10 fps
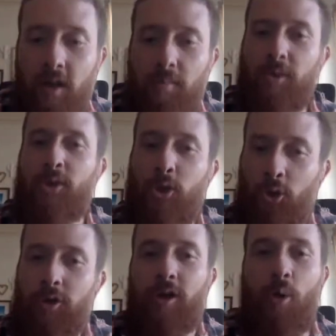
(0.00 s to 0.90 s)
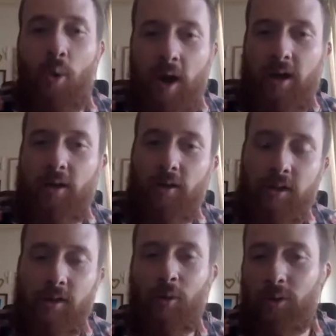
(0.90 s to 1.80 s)
been churning away on
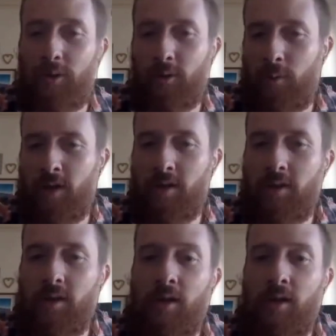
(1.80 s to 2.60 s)
this old information.